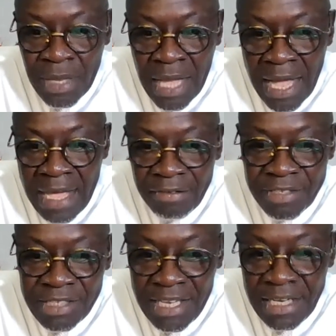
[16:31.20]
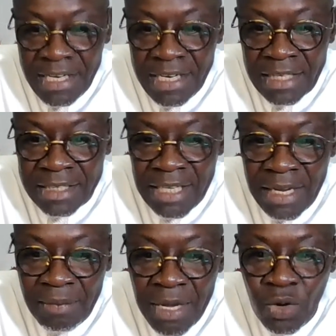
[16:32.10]
I have seen that
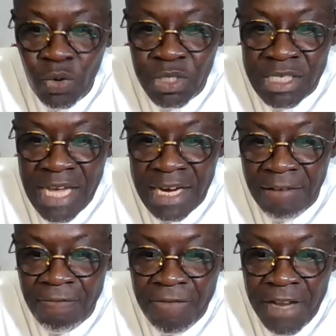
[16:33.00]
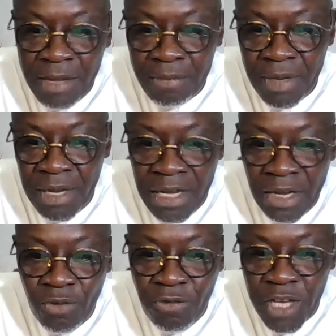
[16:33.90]
Luciana Philip
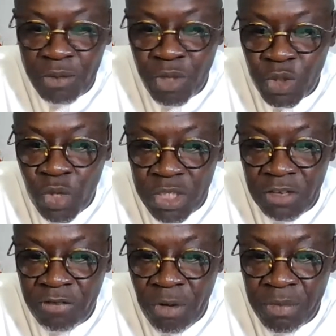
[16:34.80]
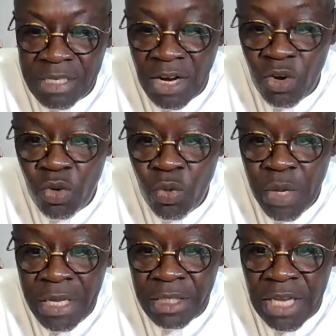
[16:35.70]
on Facebook is watching from St.
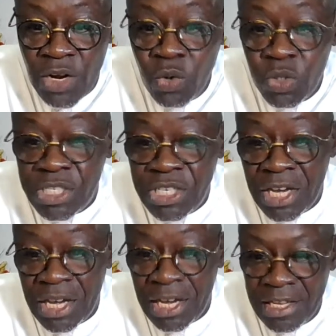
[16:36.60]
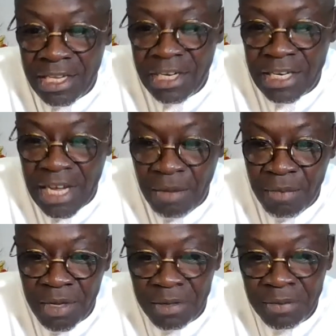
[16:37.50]
Lucia in the Caribbean.